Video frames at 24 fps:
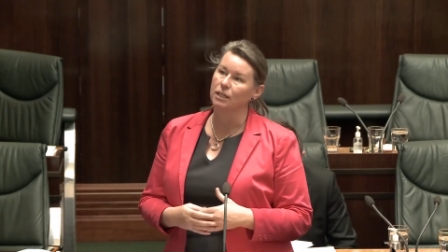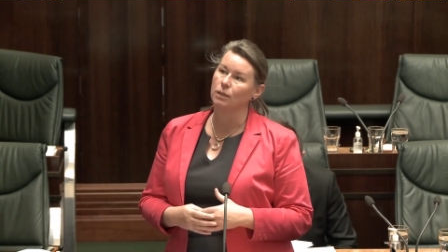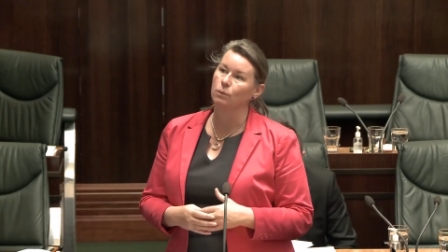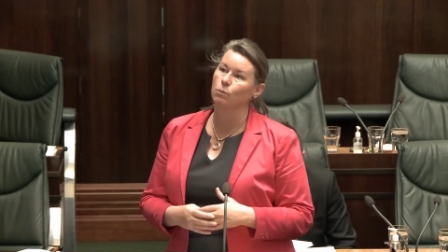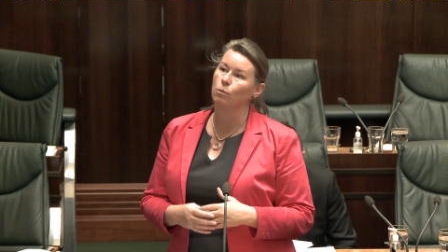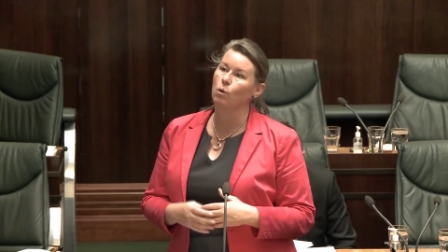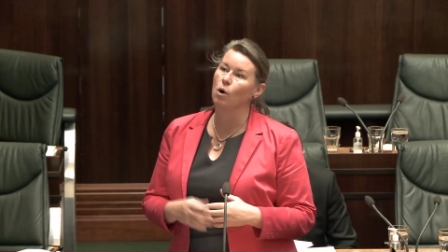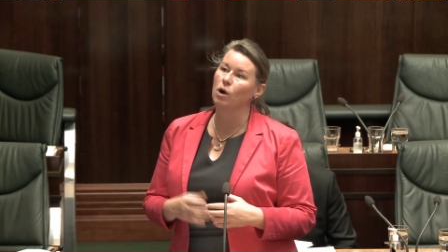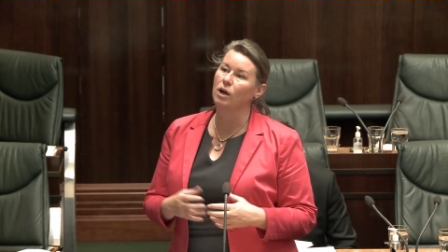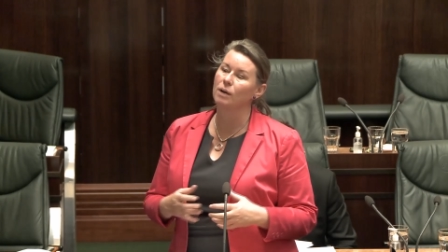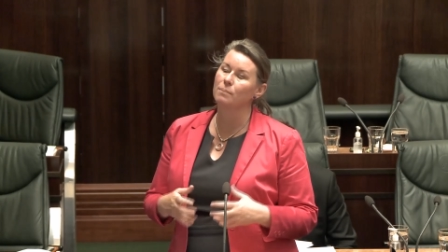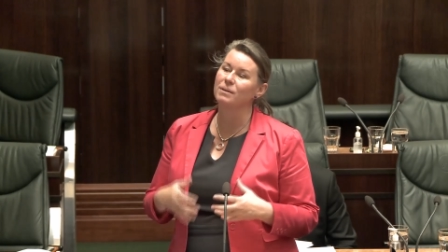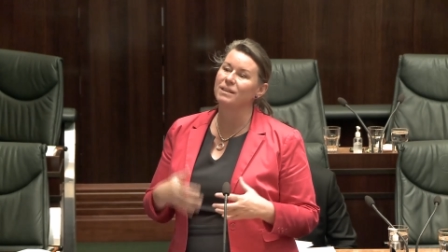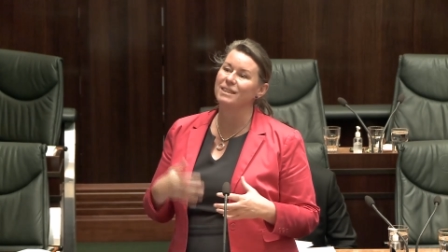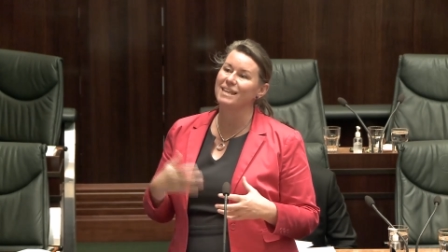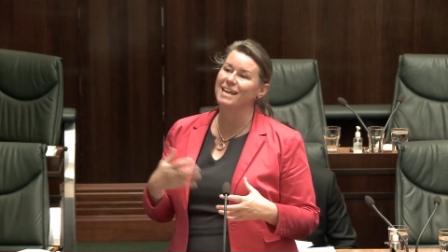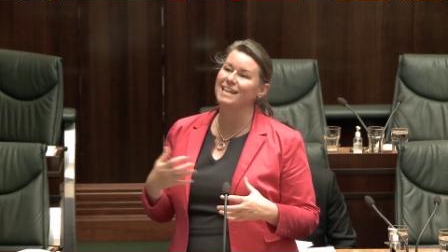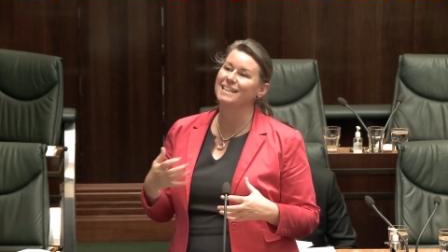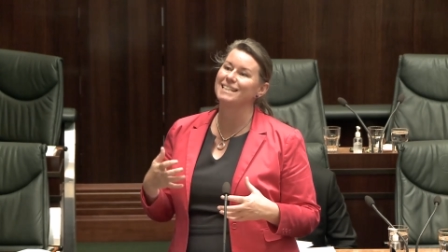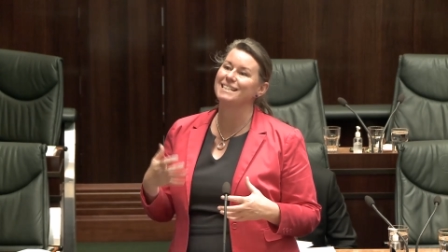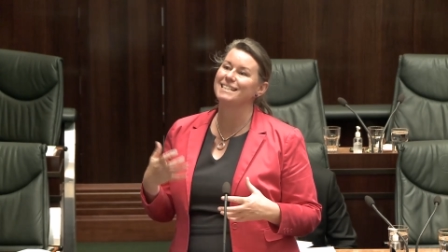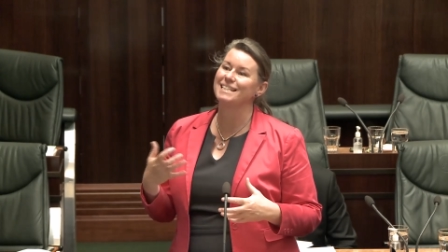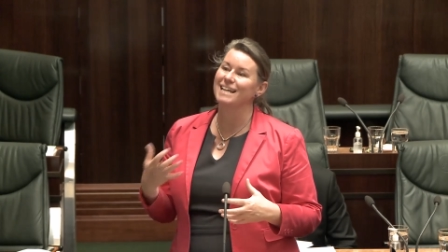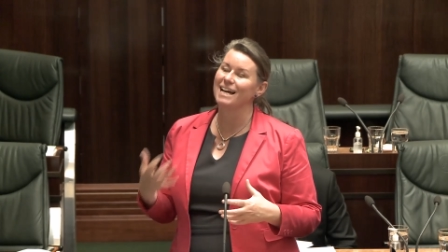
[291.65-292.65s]
in what can be
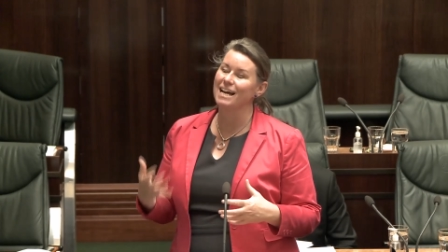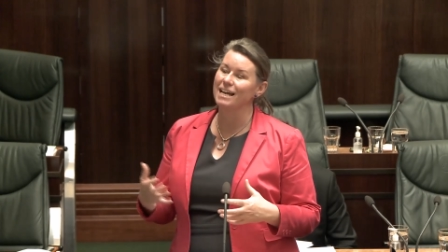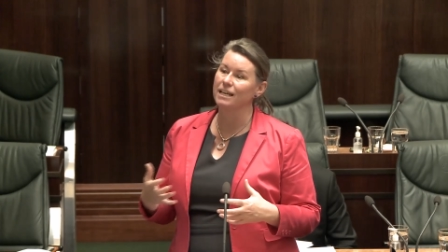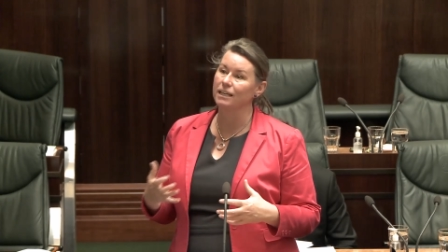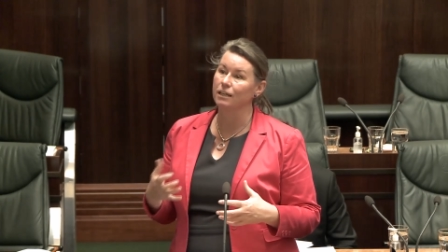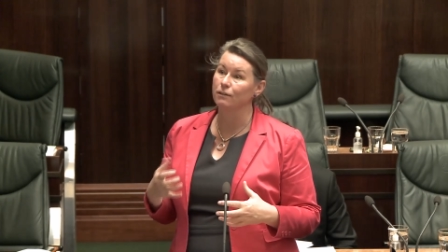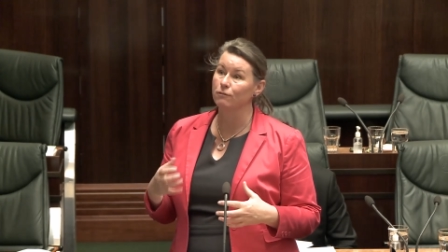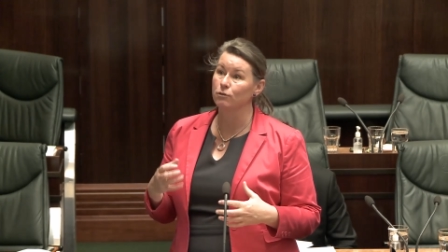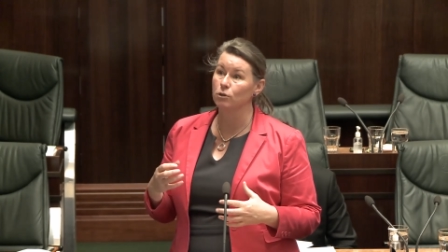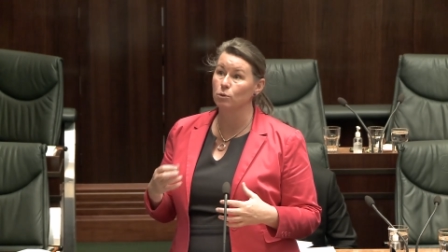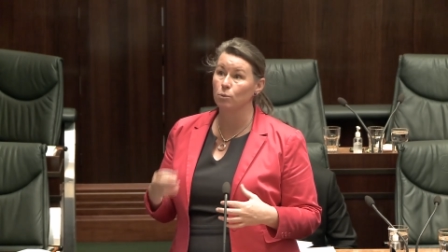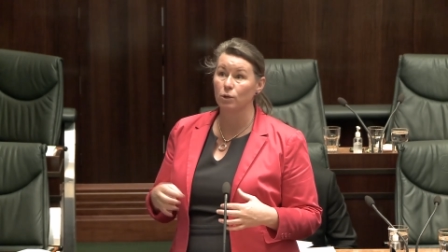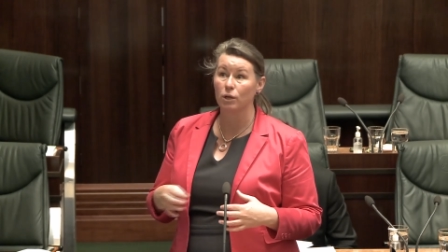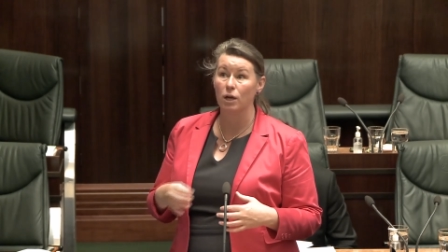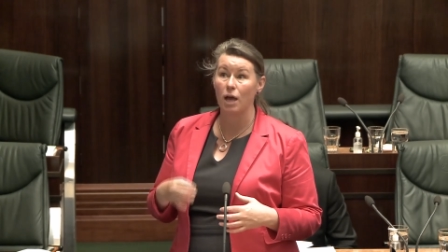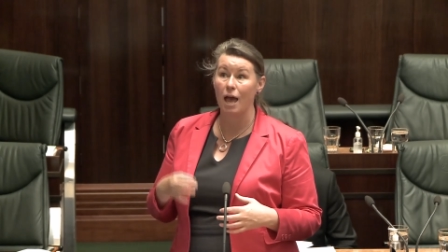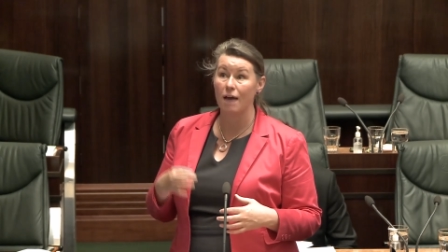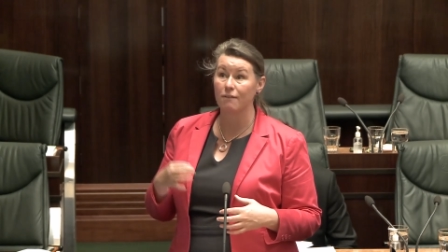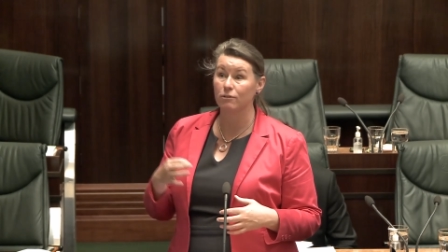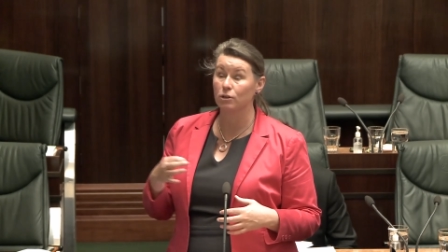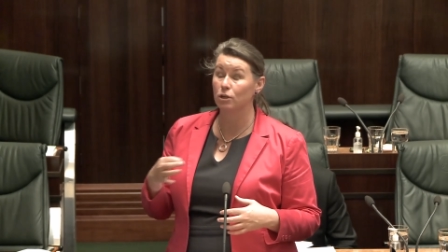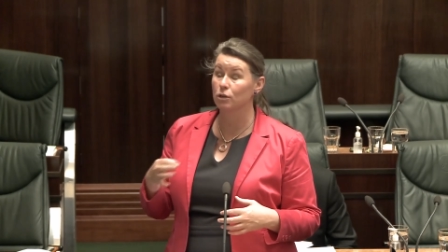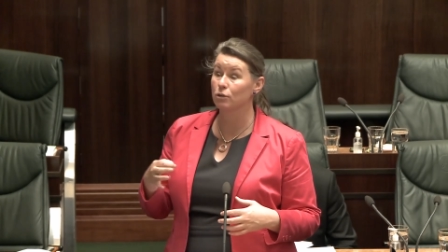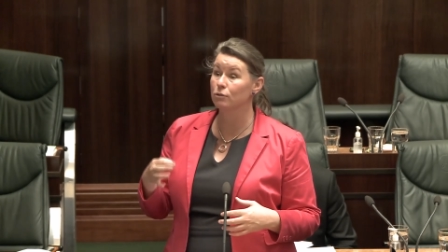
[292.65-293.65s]
then done if you want to
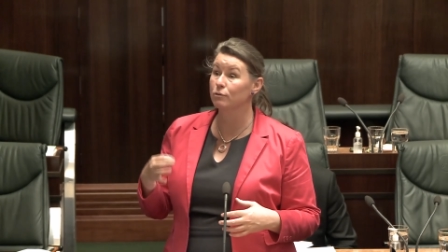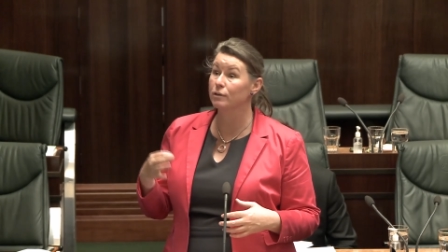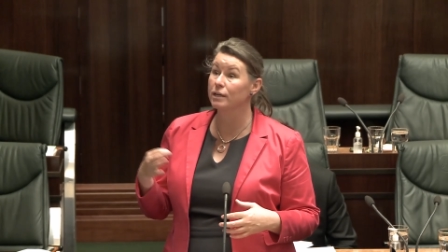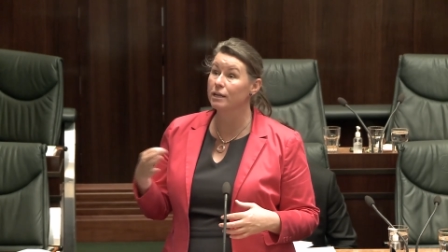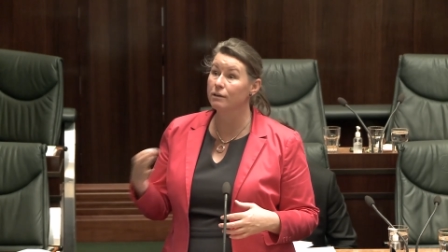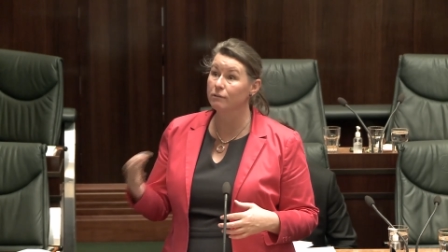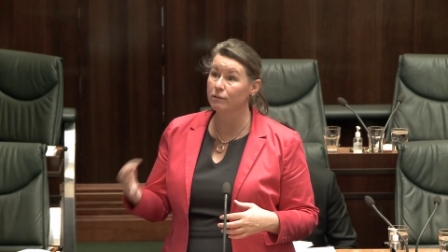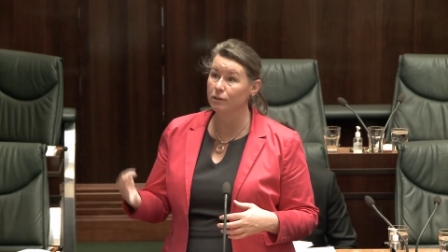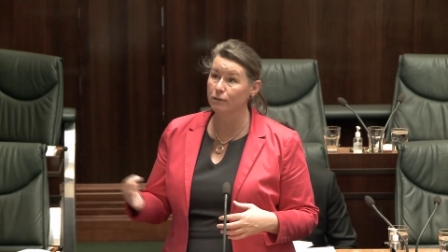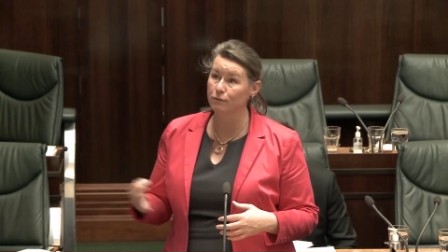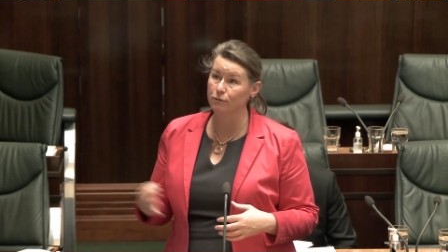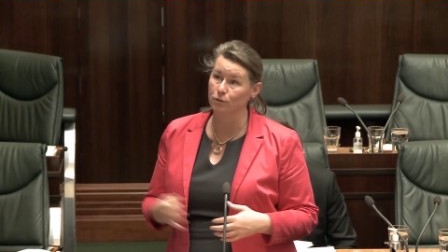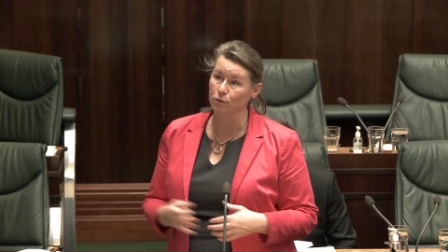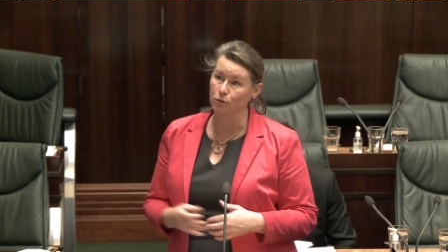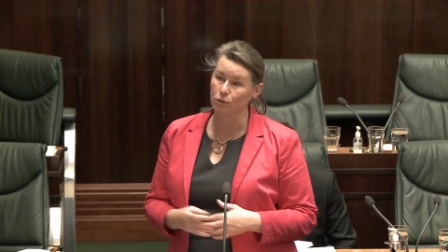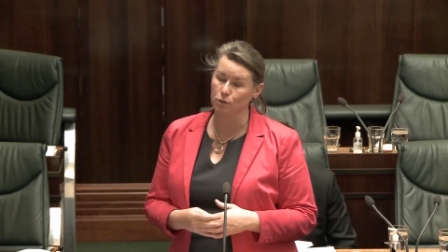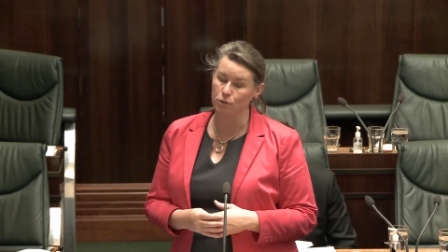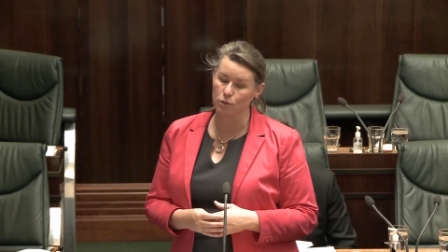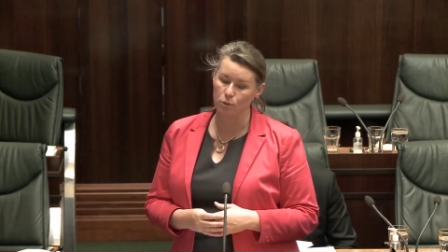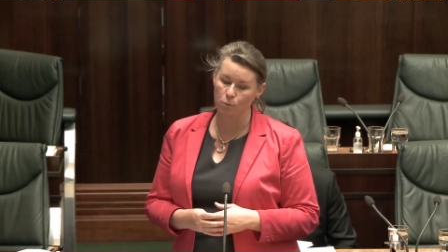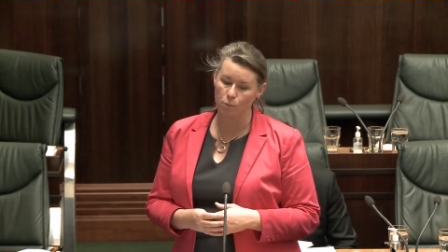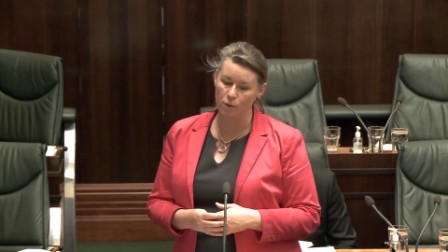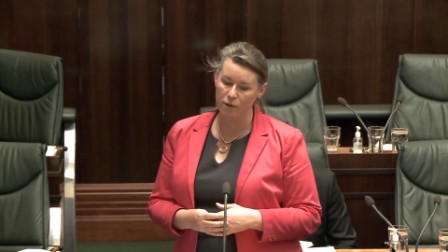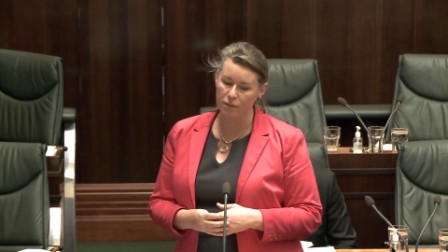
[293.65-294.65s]
have a career in food,